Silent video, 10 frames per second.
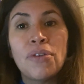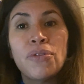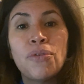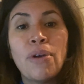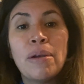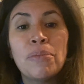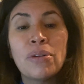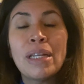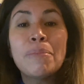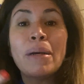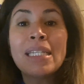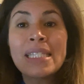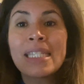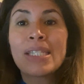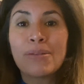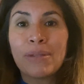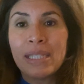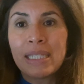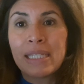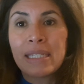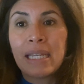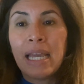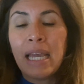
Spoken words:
You are more advanced students.